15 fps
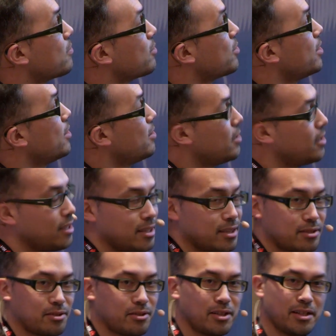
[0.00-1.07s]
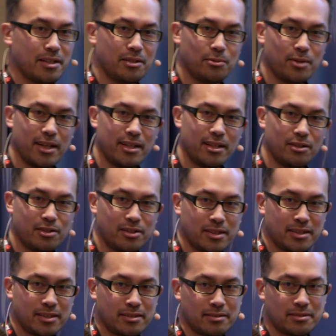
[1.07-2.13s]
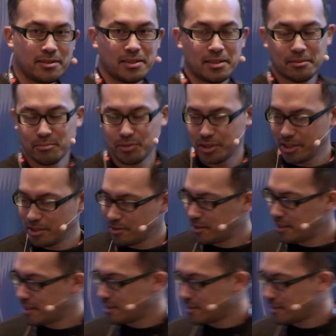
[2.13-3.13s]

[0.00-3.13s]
Okay, so in a way, machine learning,